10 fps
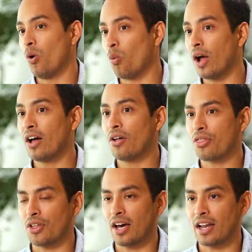A well
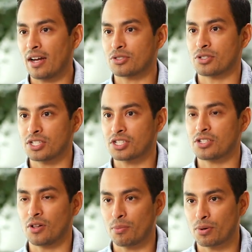thought out
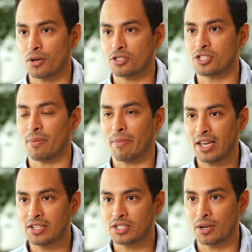traditional approach to
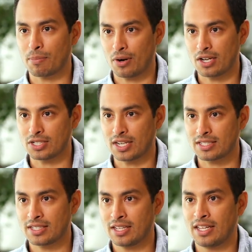managing a
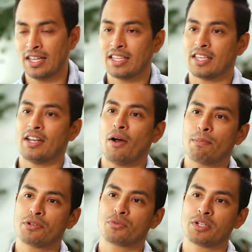project can
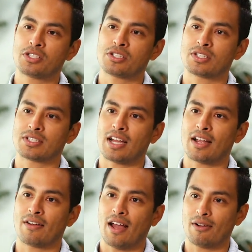help you reach your
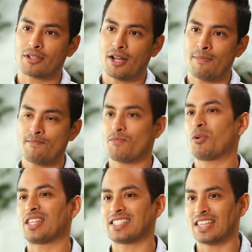desired outcome
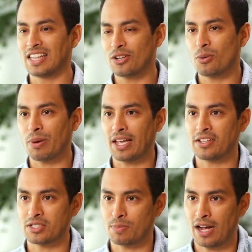with as little
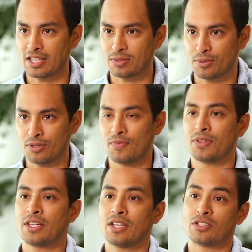pain as possible
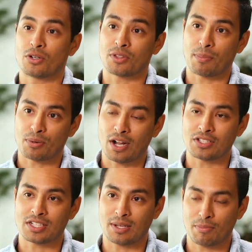during the project